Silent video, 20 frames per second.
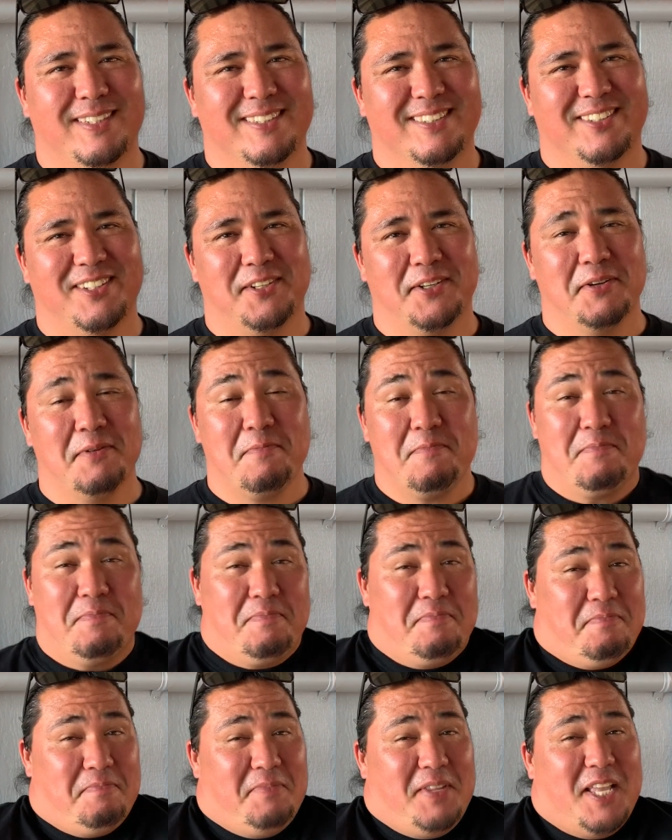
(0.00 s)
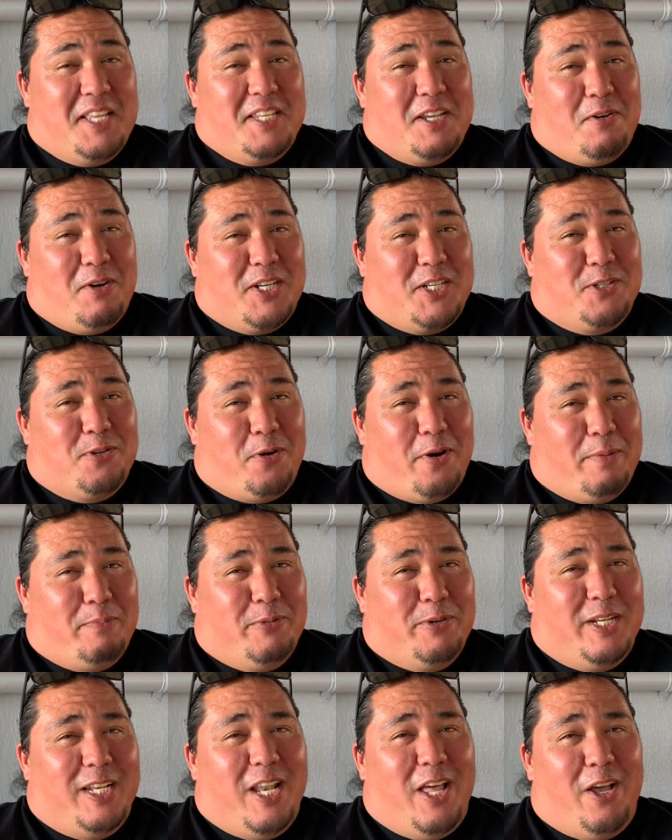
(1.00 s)
So that's how I show up
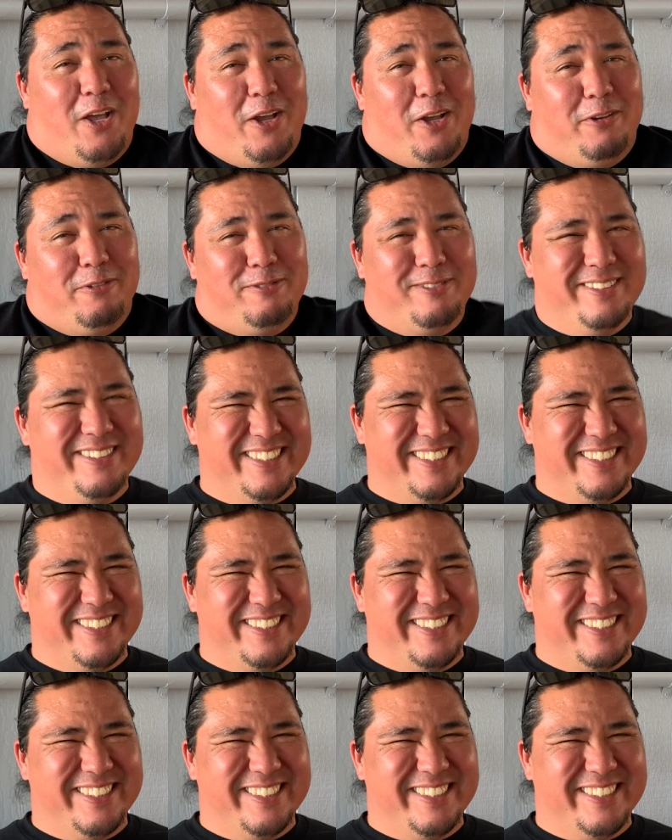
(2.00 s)
with love.